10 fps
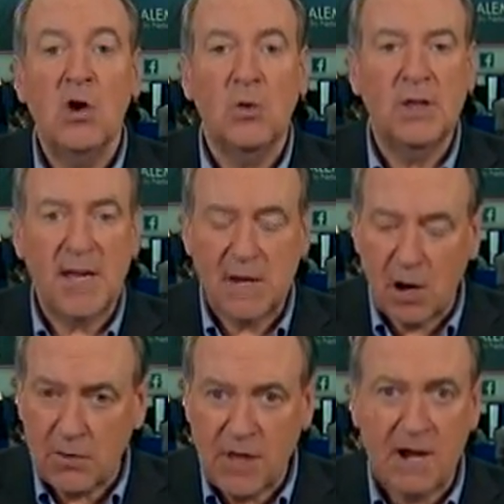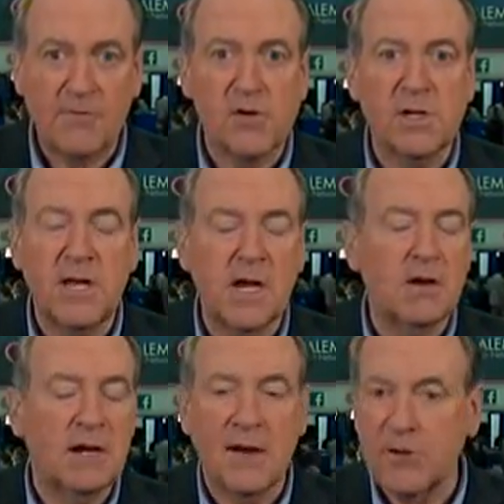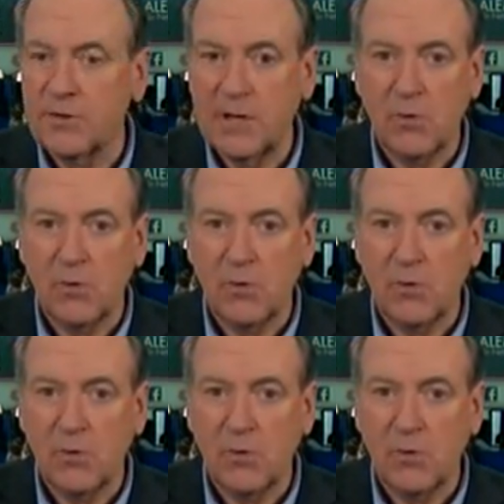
When they are there for a year and everything